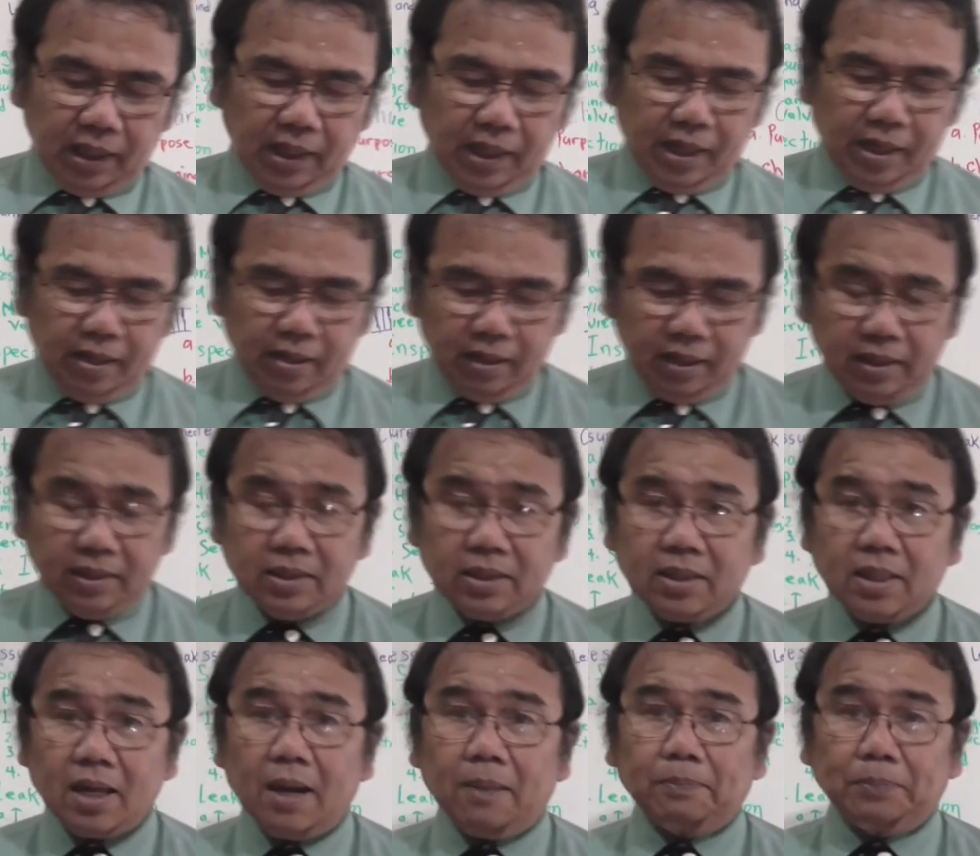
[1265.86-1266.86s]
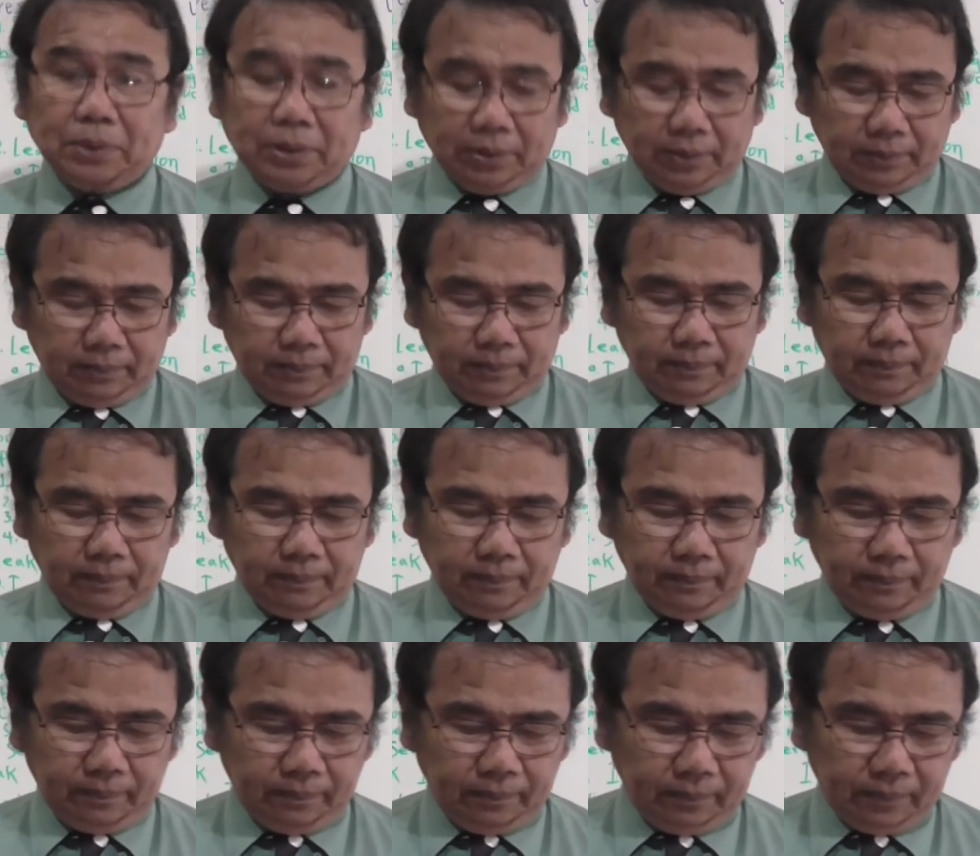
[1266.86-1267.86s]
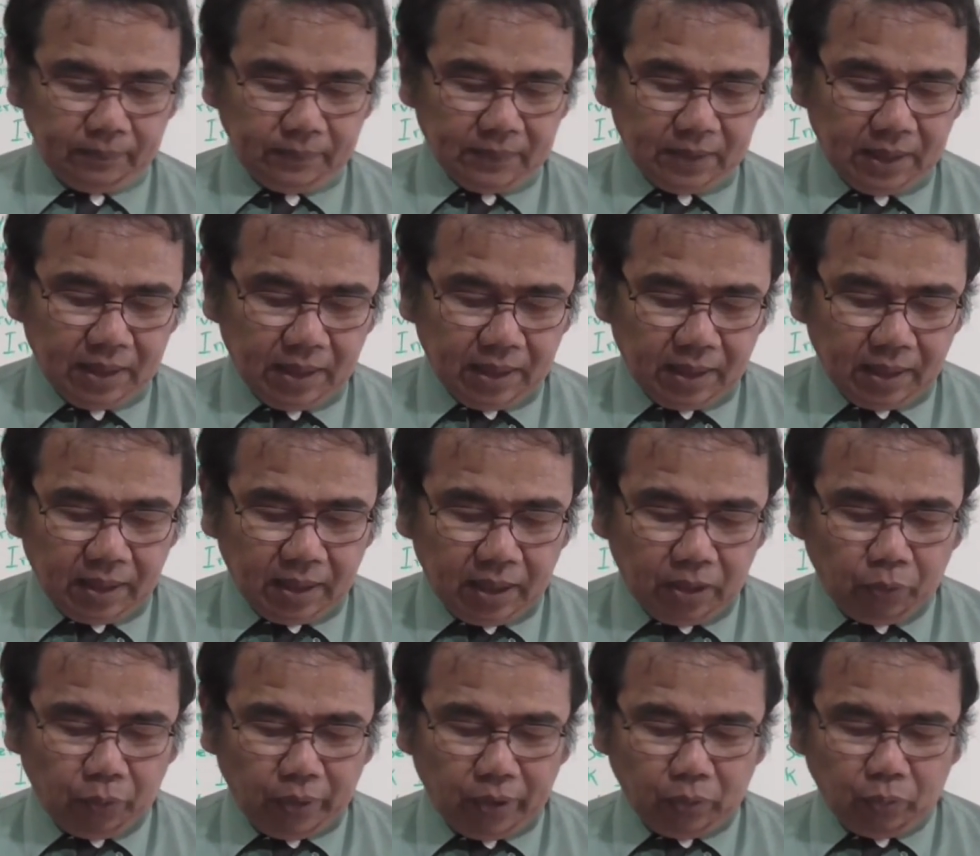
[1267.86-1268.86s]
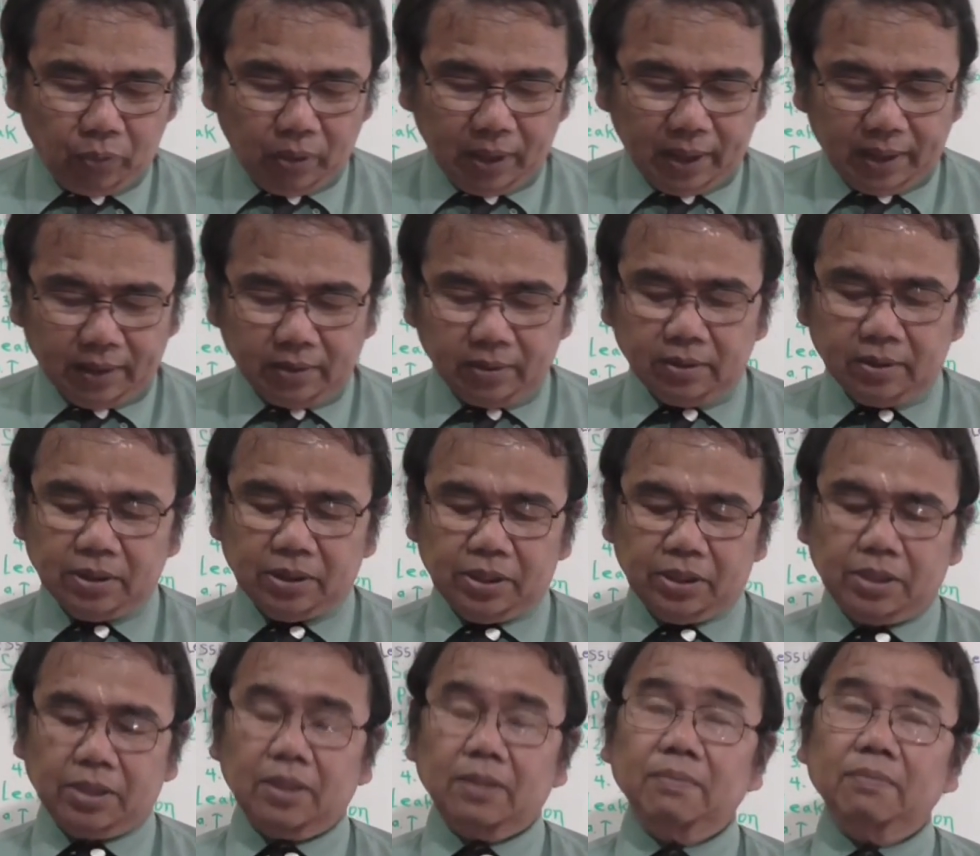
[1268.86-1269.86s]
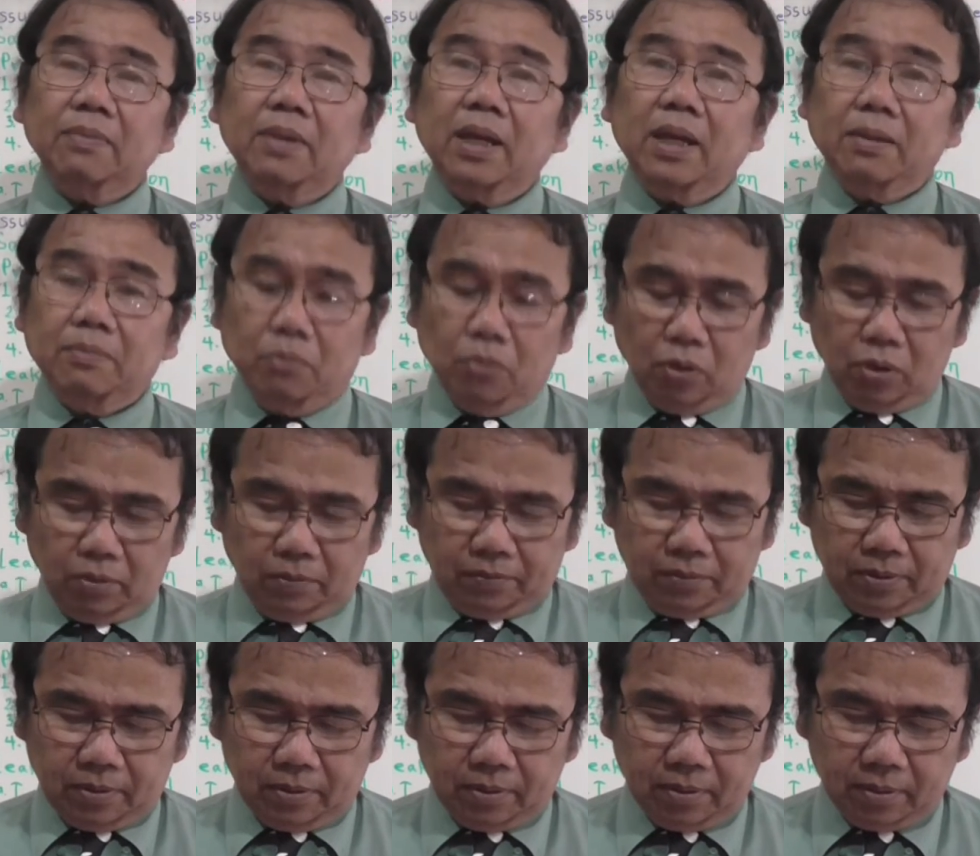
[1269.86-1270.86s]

nearly stops. Liquid will enter system and move